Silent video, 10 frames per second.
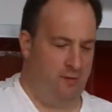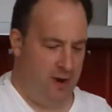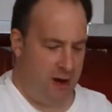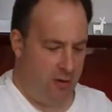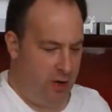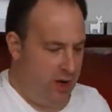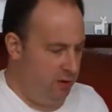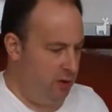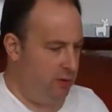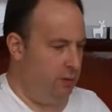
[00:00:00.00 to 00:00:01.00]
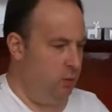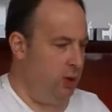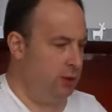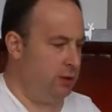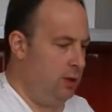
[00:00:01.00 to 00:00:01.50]
to flour an area of the
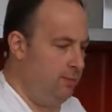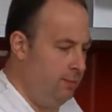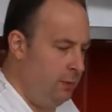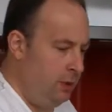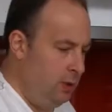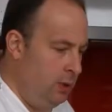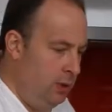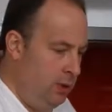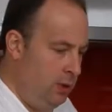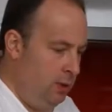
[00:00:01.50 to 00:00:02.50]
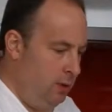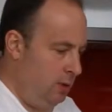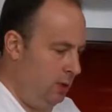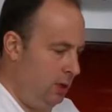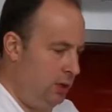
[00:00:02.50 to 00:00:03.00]
worktop
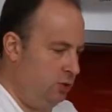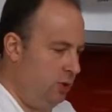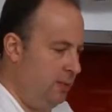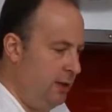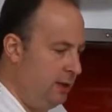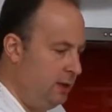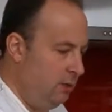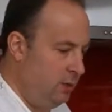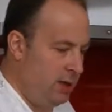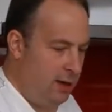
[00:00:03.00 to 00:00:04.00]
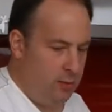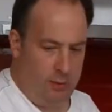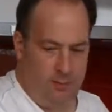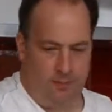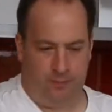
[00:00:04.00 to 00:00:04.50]
and drop that dough down
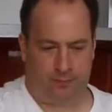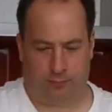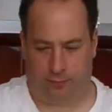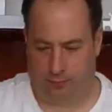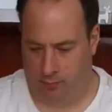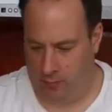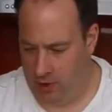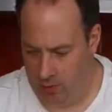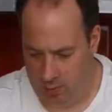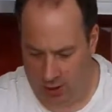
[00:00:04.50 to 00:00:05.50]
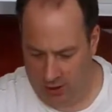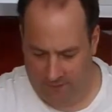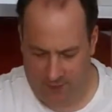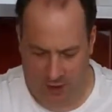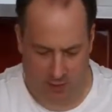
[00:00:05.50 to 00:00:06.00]
while I
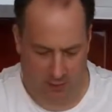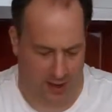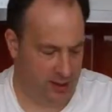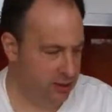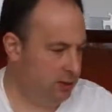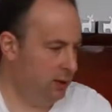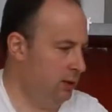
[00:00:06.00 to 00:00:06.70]
divide the rest.